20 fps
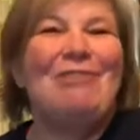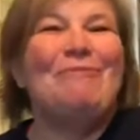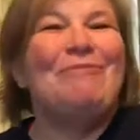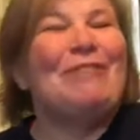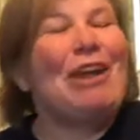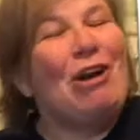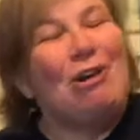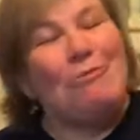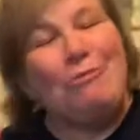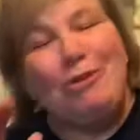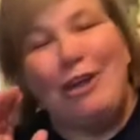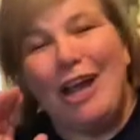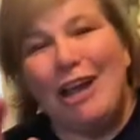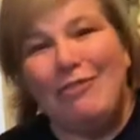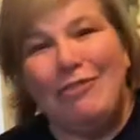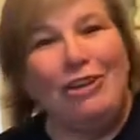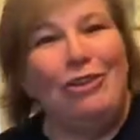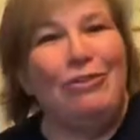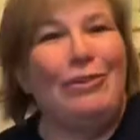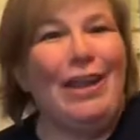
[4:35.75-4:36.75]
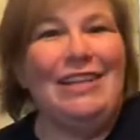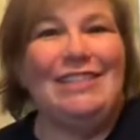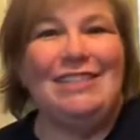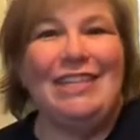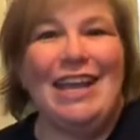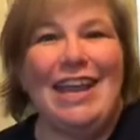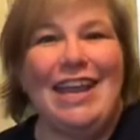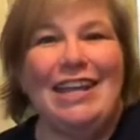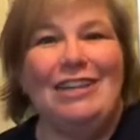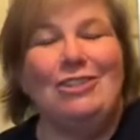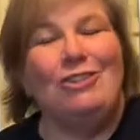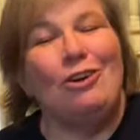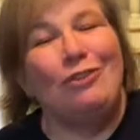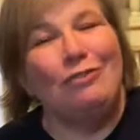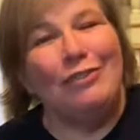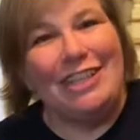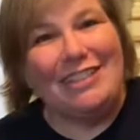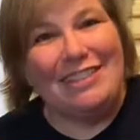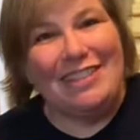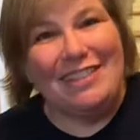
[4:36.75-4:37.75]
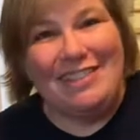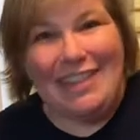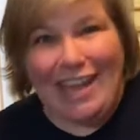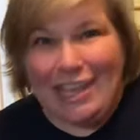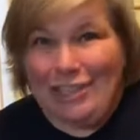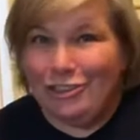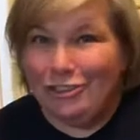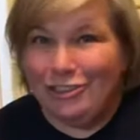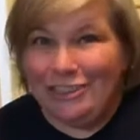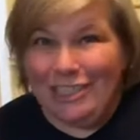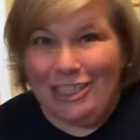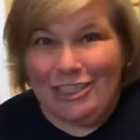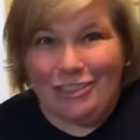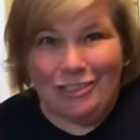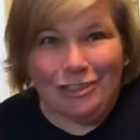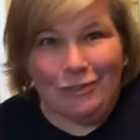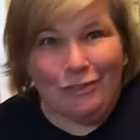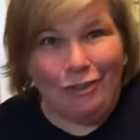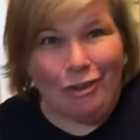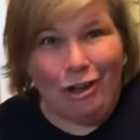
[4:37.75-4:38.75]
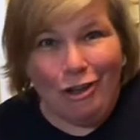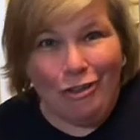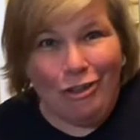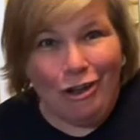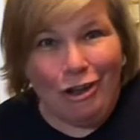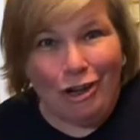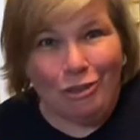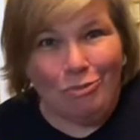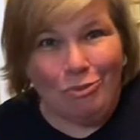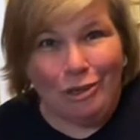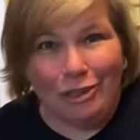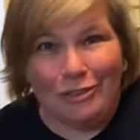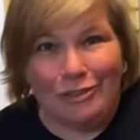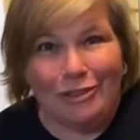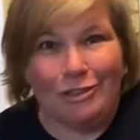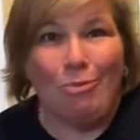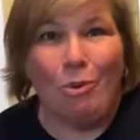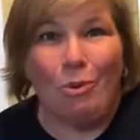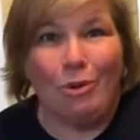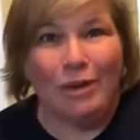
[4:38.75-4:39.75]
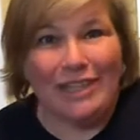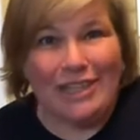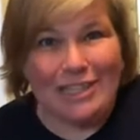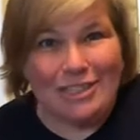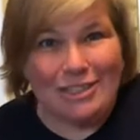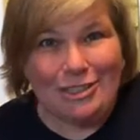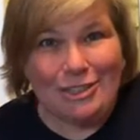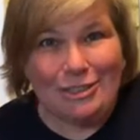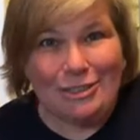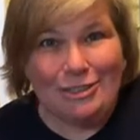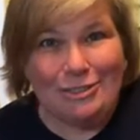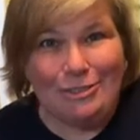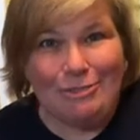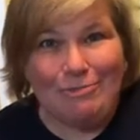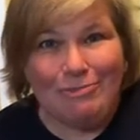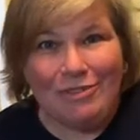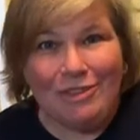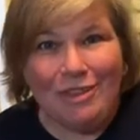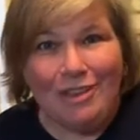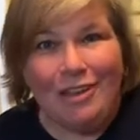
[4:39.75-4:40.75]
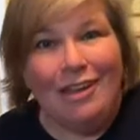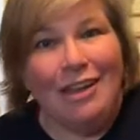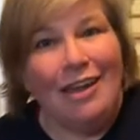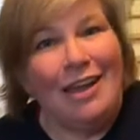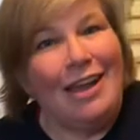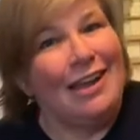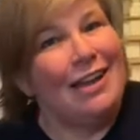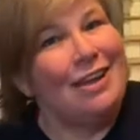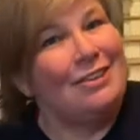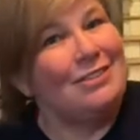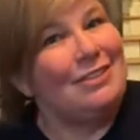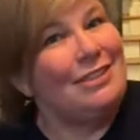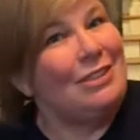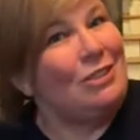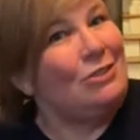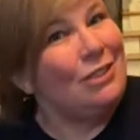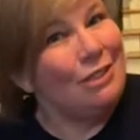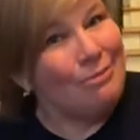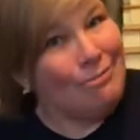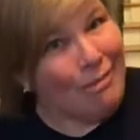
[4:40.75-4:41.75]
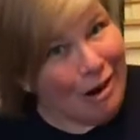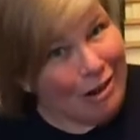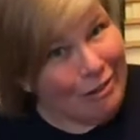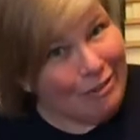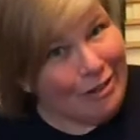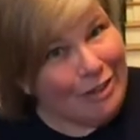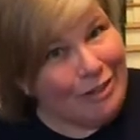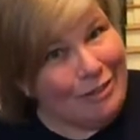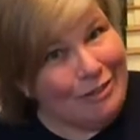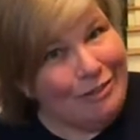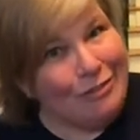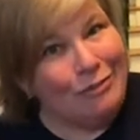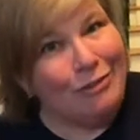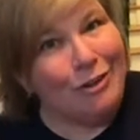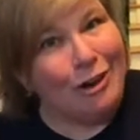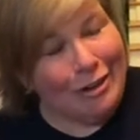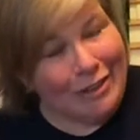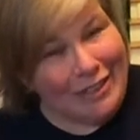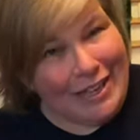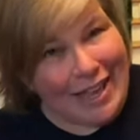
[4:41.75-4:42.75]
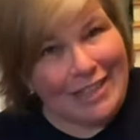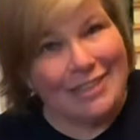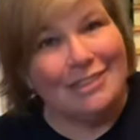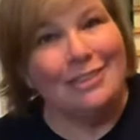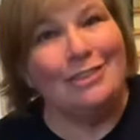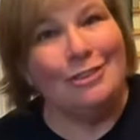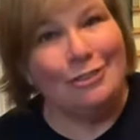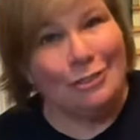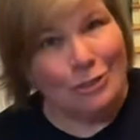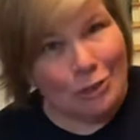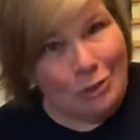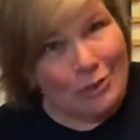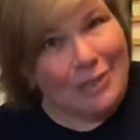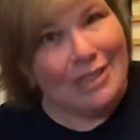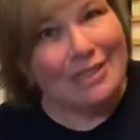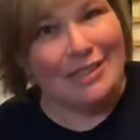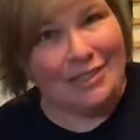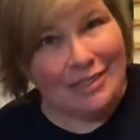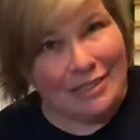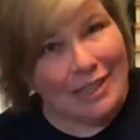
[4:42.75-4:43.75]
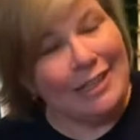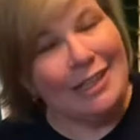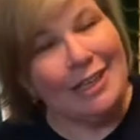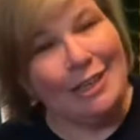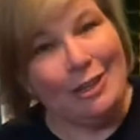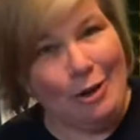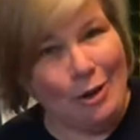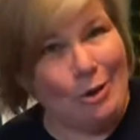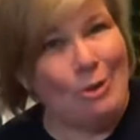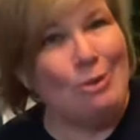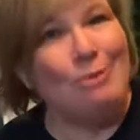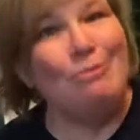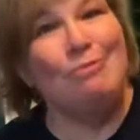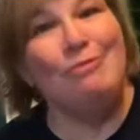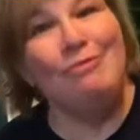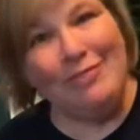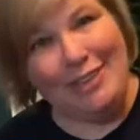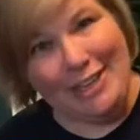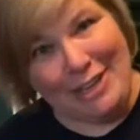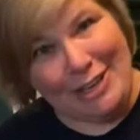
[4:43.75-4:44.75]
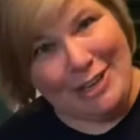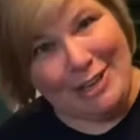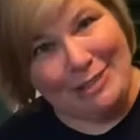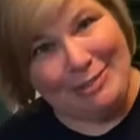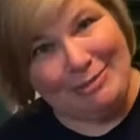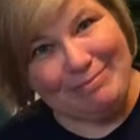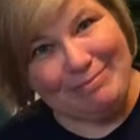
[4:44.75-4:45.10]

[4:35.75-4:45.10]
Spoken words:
I hope you're having a great day. Don't forget to thank your teachers for all the hard work they're pouring into you. And I'll see you tomorrow for our next Student Stuck at Home video.